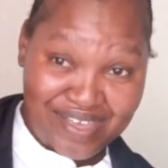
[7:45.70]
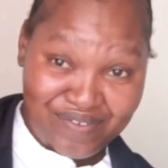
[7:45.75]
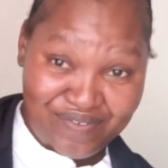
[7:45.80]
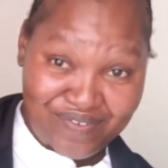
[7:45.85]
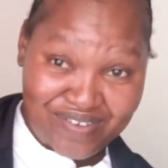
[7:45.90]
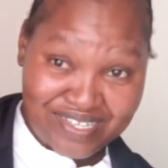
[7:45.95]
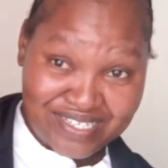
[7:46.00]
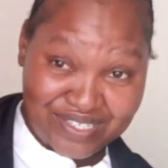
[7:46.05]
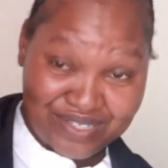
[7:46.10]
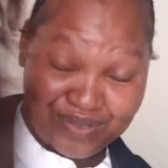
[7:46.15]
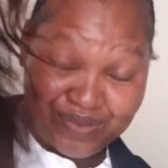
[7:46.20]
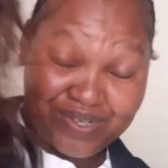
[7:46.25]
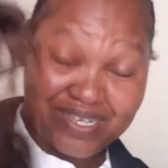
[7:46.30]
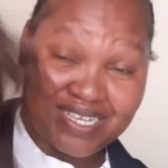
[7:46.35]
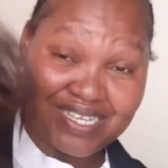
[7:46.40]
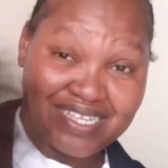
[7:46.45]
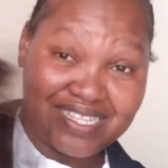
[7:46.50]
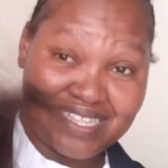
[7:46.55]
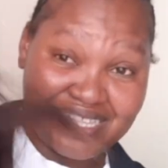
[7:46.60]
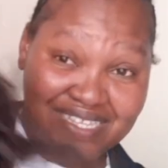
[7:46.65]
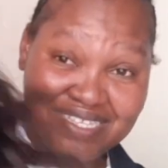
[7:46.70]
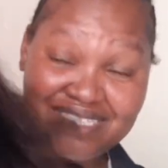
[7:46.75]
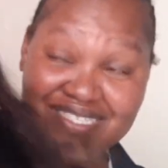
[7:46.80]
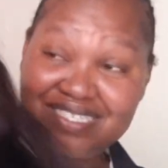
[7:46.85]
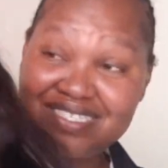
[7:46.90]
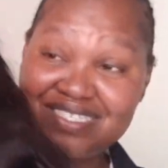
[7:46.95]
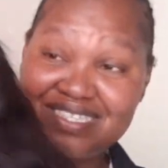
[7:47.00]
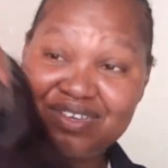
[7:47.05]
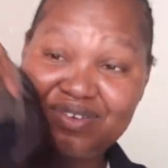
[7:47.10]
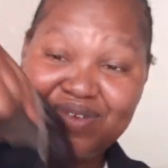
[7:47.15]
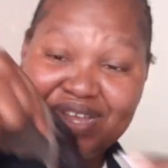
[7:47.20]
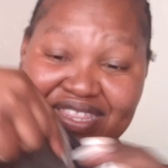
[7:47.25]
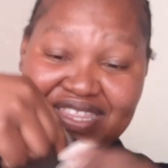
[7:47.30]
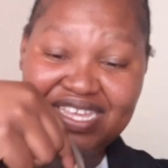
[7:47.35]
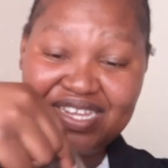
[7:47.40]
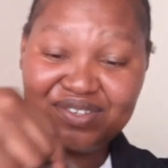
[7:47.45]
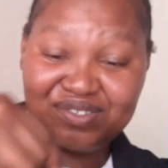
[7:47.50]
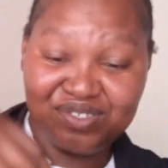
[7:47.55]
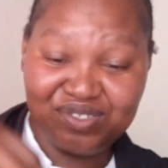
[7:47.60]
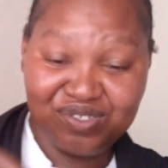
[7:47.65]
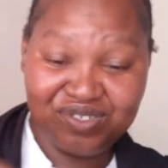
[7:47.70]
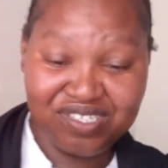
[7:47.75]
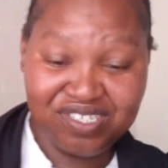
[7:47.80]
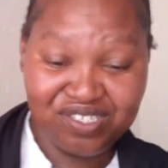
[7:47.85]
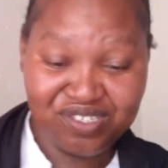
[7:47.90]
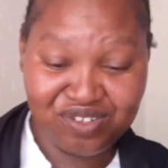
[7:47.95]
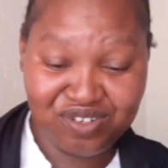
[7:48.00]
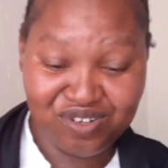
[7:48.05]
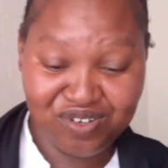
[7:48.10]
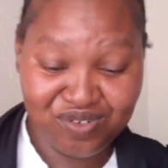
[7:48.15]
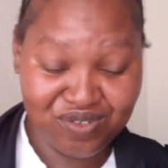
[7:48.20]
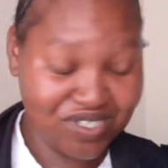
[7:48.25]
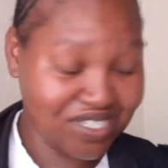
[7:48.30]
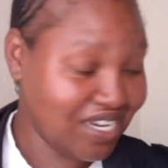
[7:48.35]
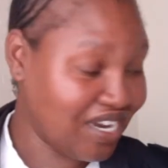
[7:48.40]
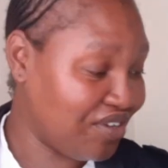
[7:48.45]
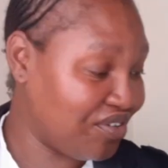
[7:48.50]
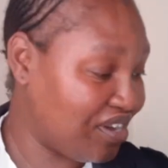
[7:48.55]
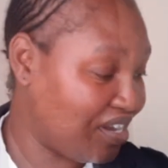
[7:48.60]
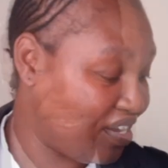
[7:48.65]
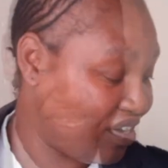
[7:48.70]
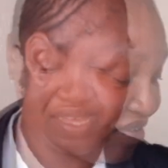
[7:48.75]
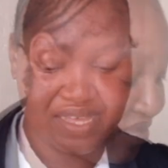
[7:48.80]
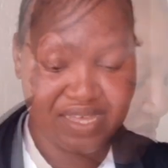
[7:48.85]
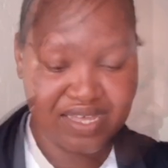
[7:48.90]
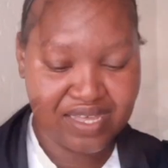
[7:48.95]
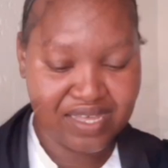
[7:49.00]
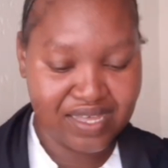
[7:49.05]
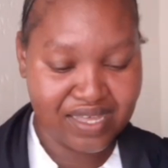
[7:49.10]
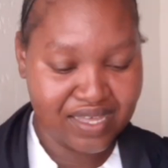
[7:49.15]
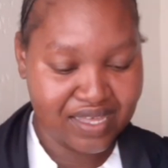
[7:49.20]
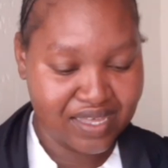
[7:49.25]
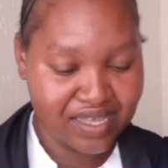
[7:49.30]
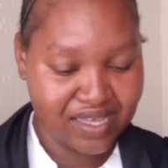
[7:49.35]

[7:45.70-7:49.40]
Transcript: First wig, this is the one that you need to glue down and everything.